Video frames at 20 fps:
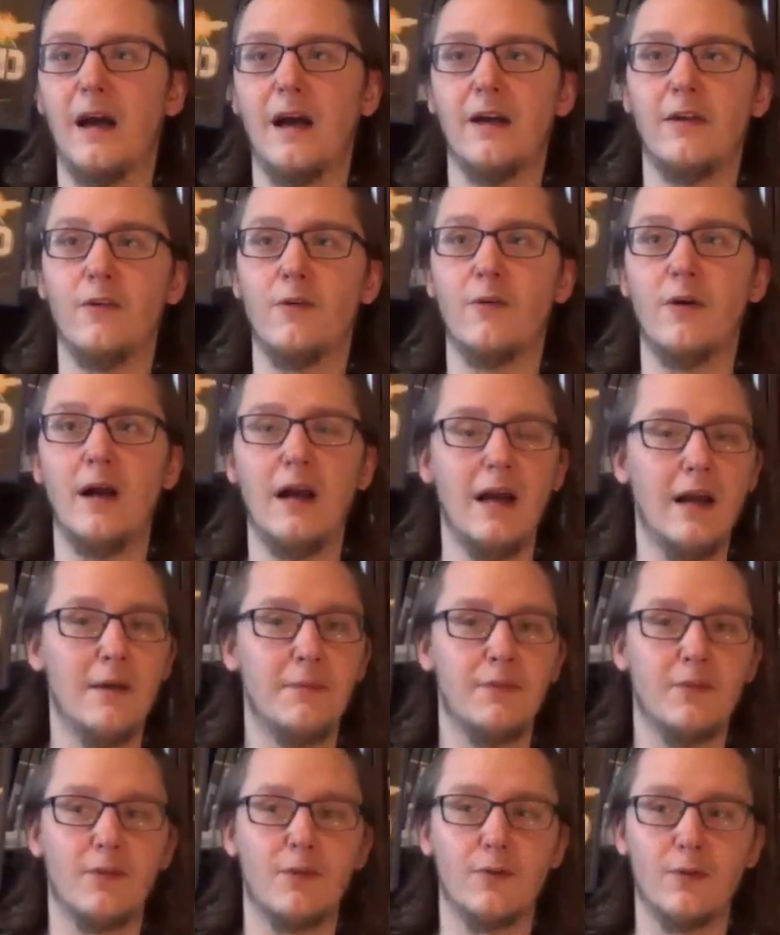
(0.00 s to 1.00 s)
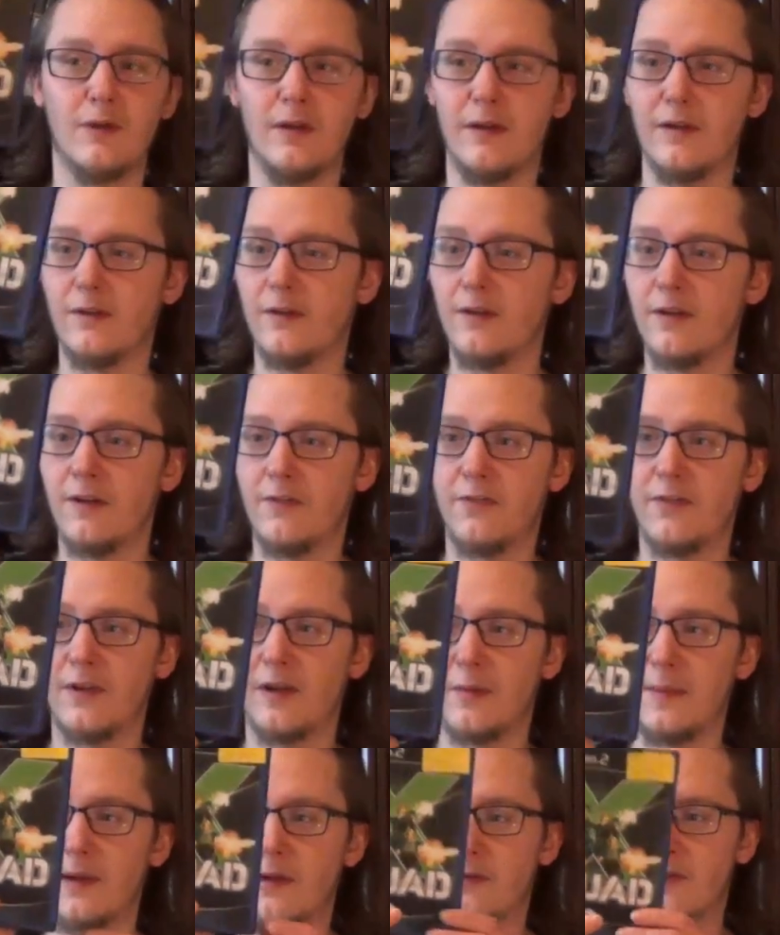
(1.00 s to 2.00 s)
I know absolutely
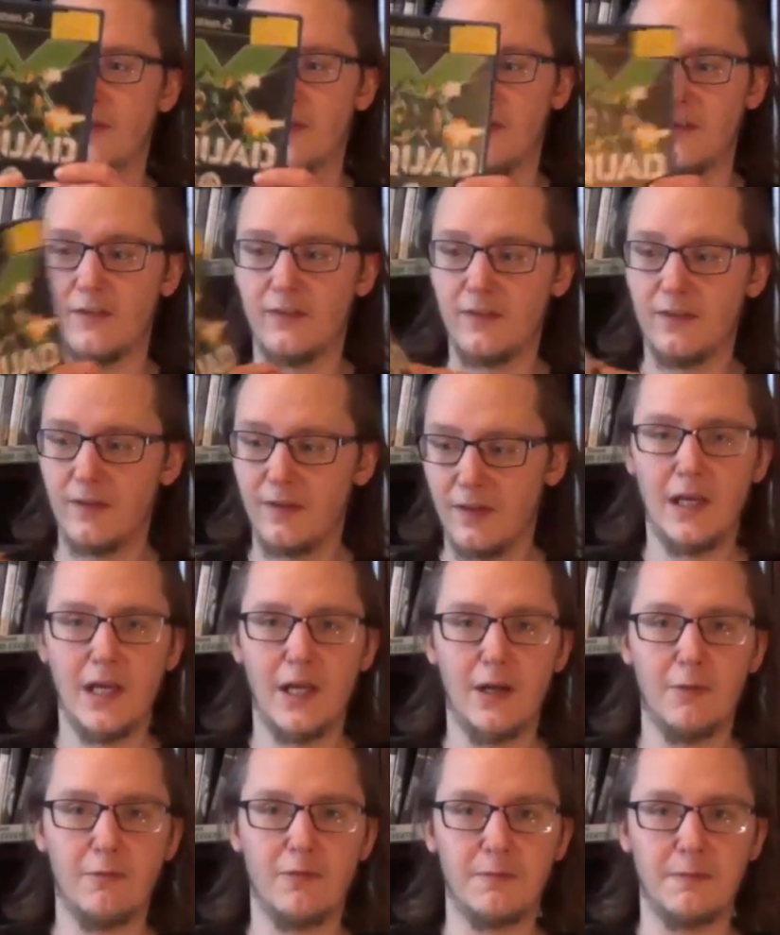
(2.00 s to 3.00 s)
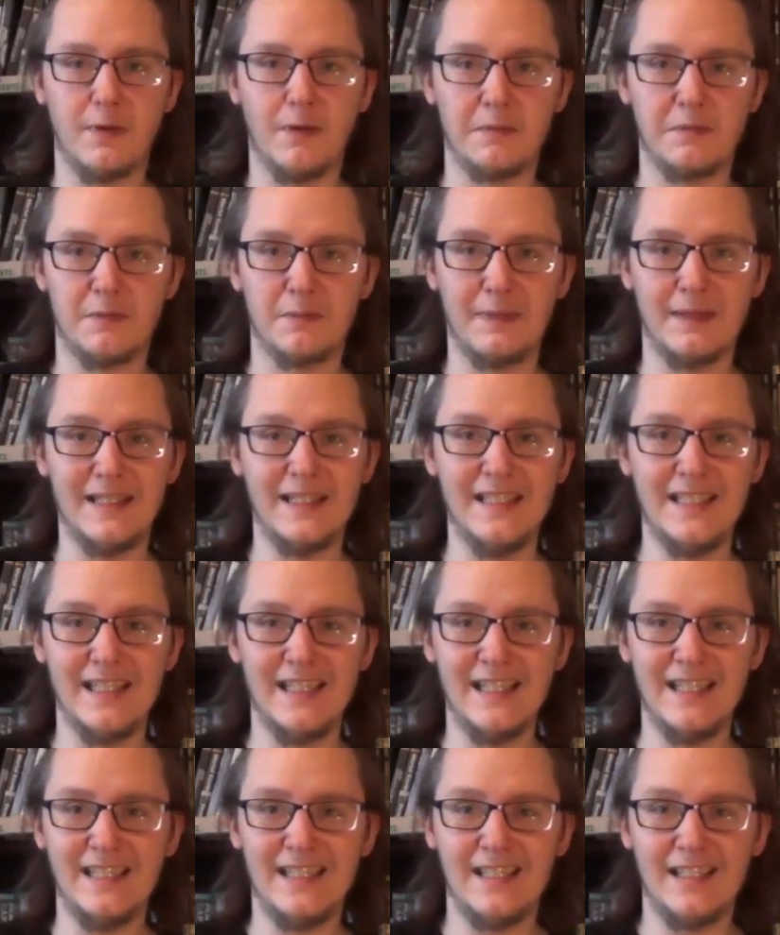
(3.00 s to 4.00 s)
nothing about this. It was published by
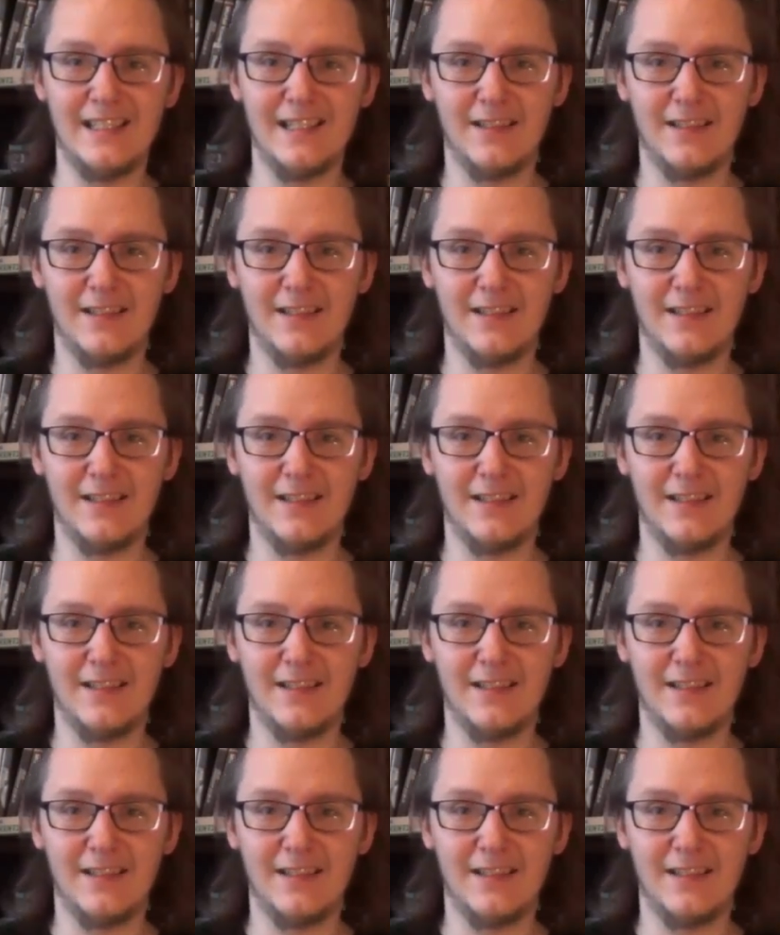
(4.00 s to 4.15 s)
E A.